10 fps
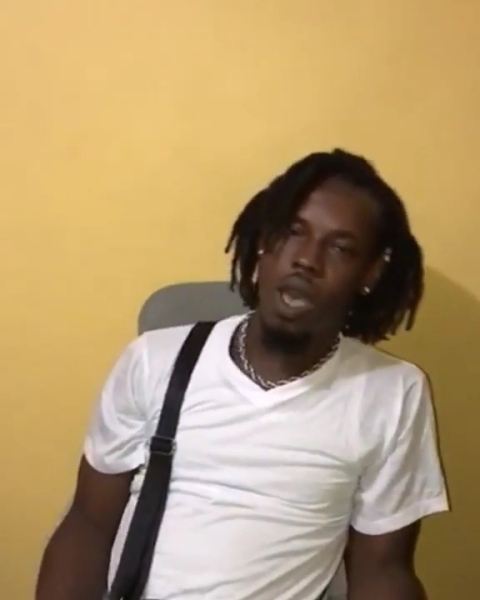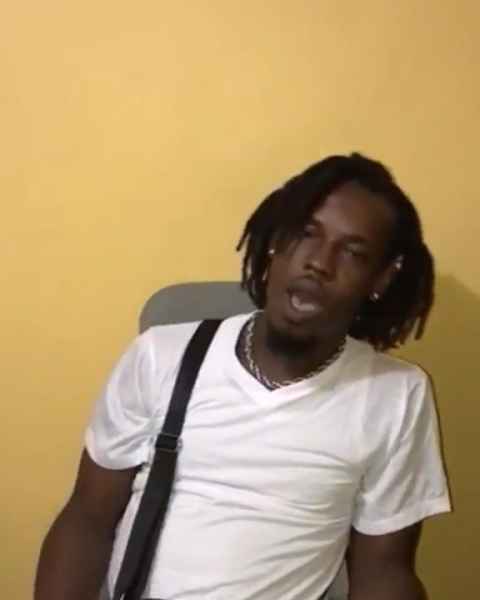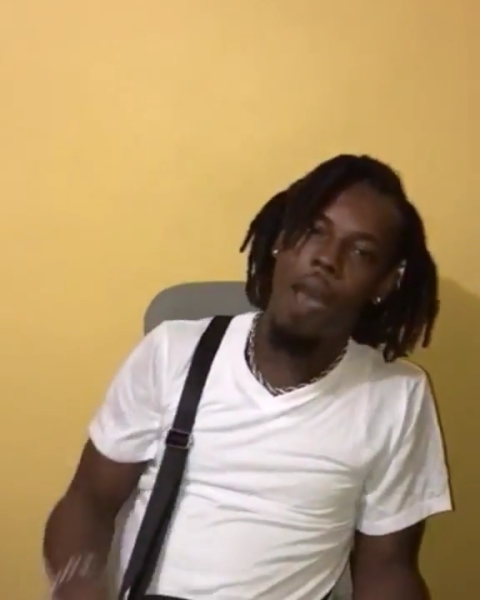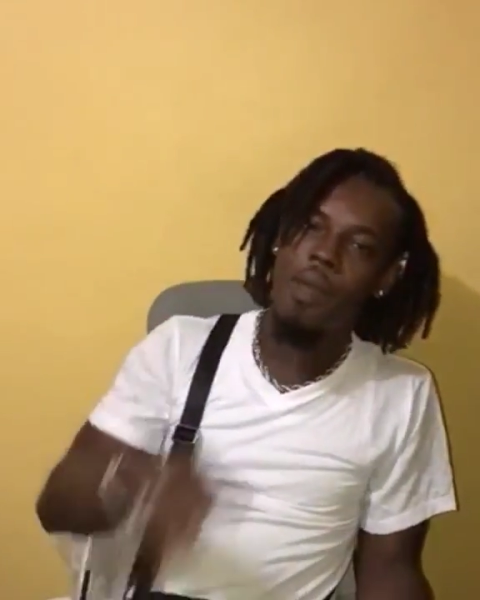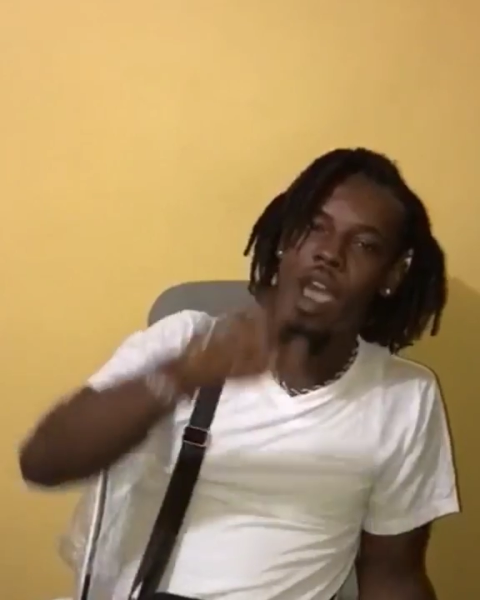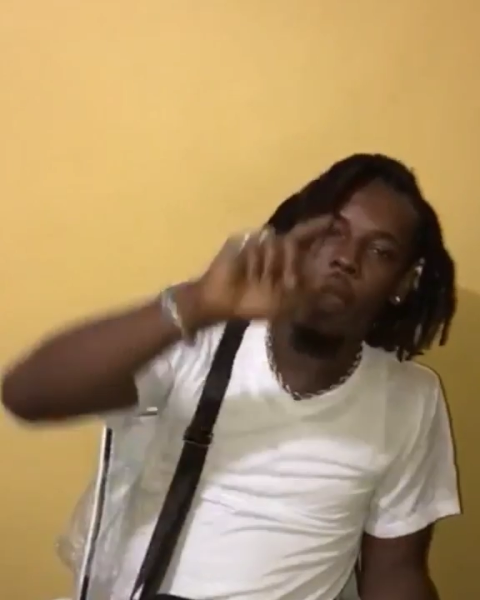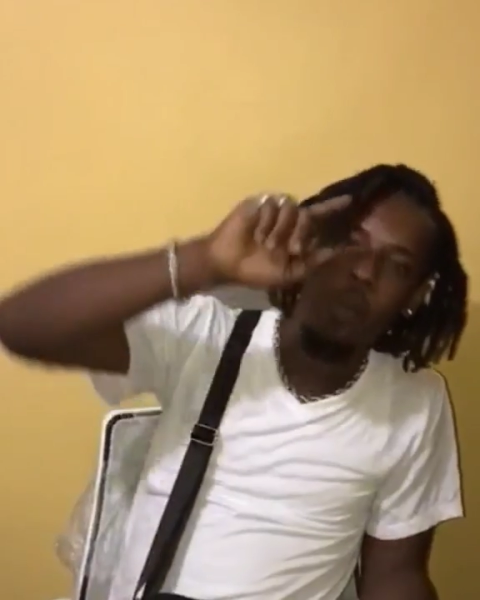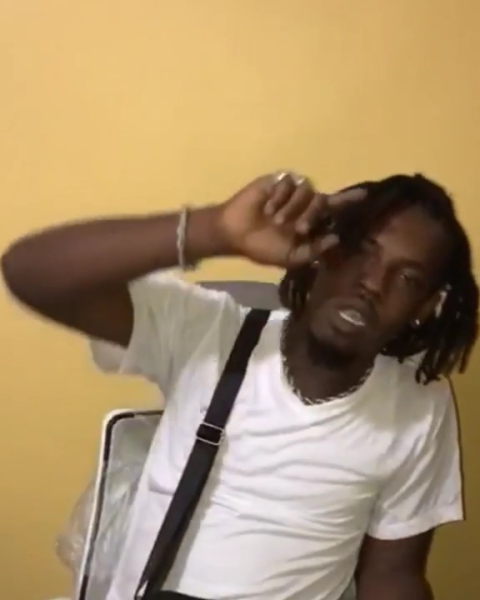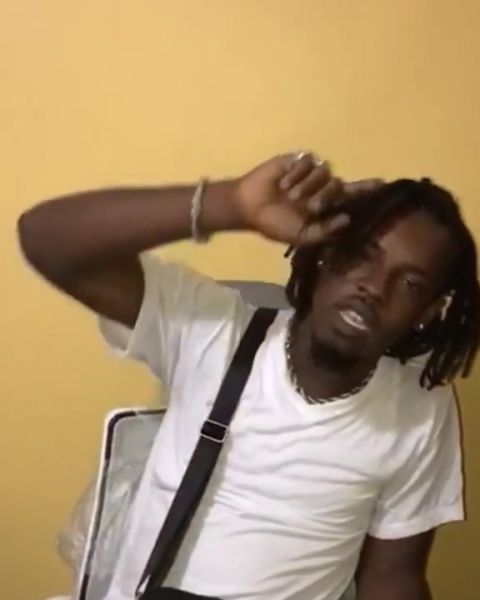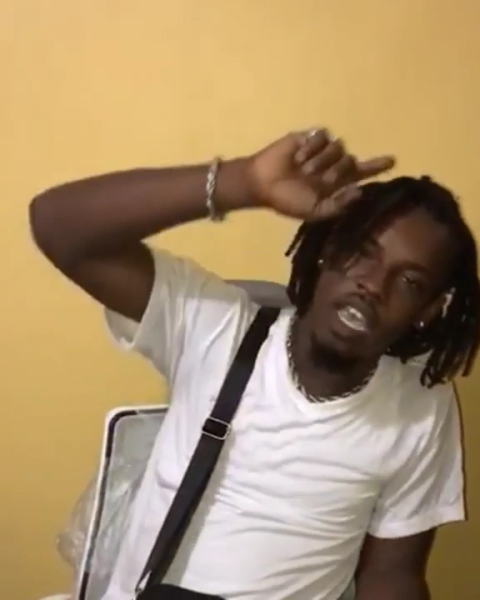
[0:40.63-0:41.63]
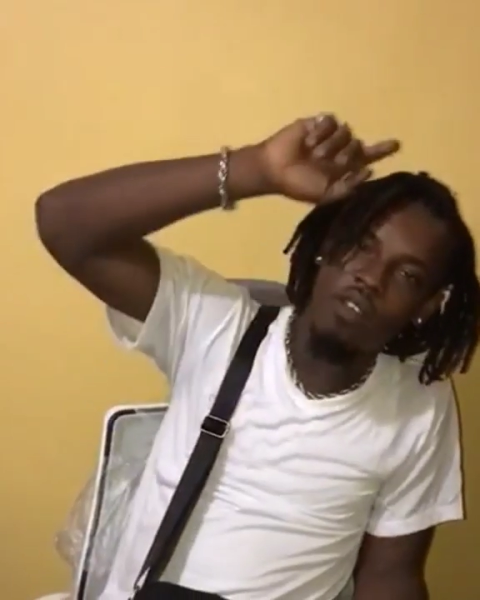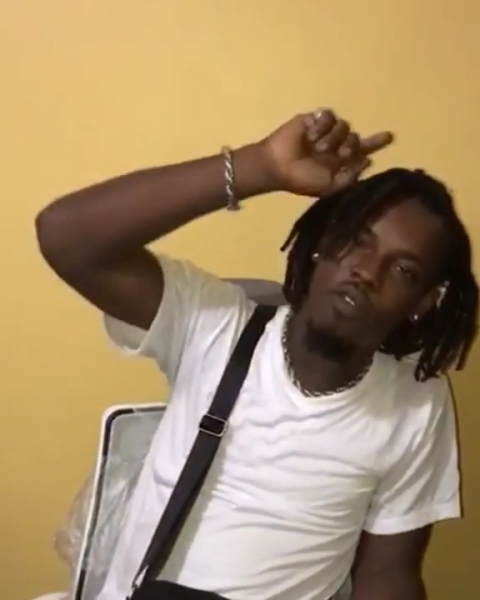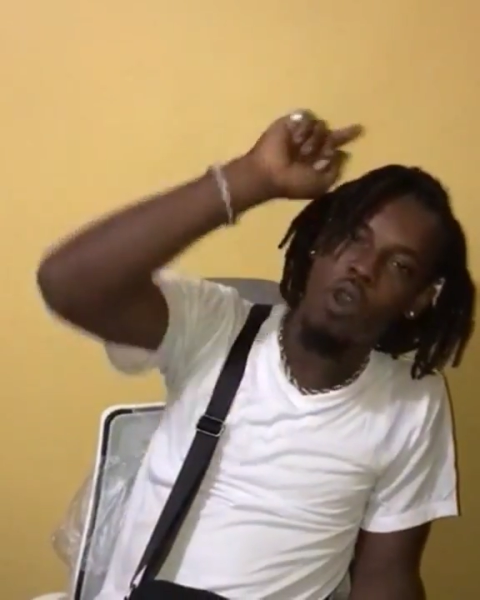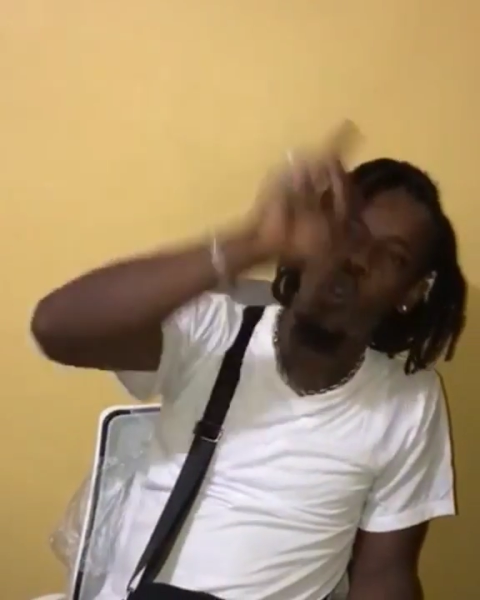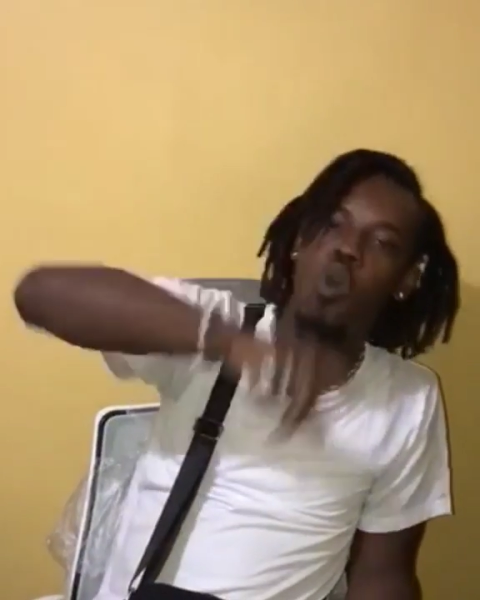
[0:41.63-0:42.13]
I'm here represent
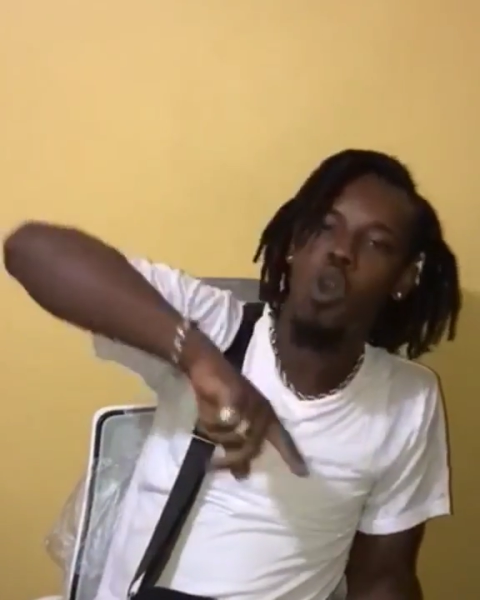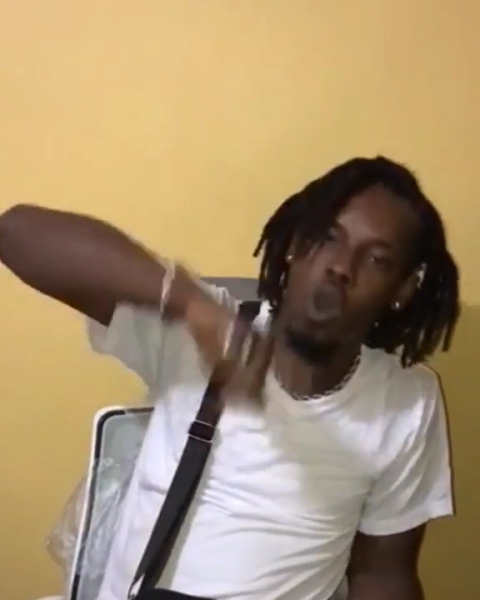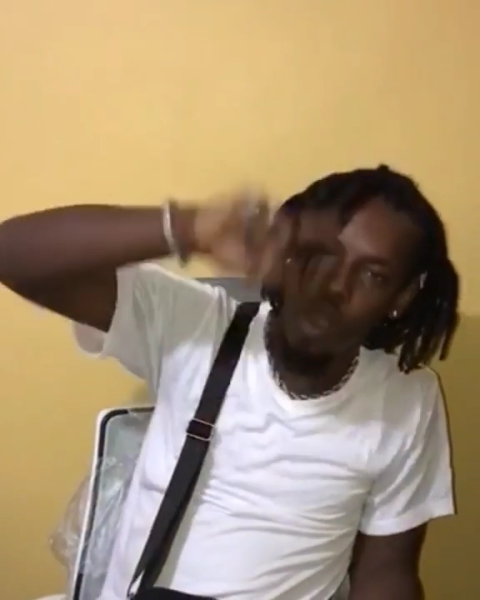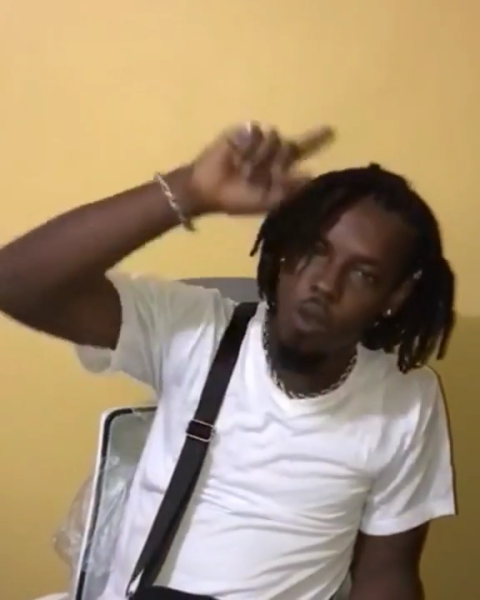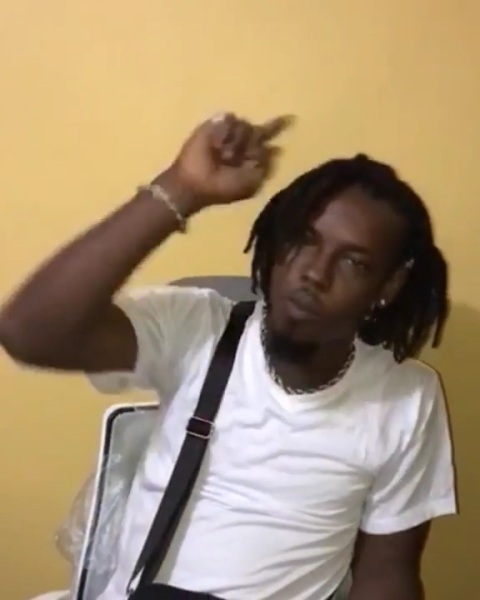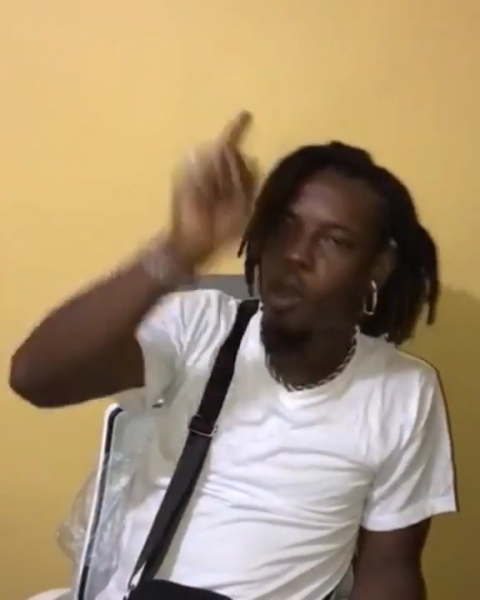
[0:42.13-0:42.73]
for Uno